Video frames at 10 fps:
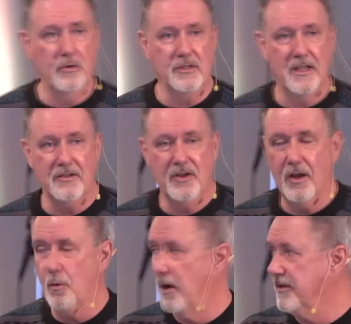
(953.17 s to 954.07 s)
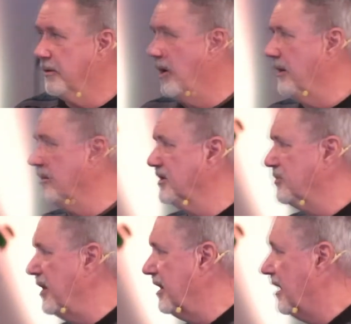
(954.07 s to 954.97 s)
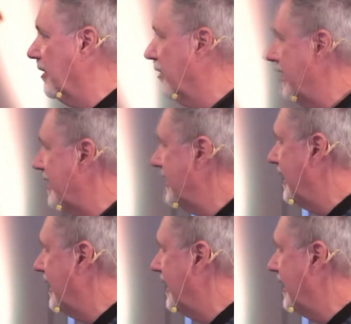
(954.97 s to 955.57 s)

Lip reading: That's not quite the way we speak here in Indiana,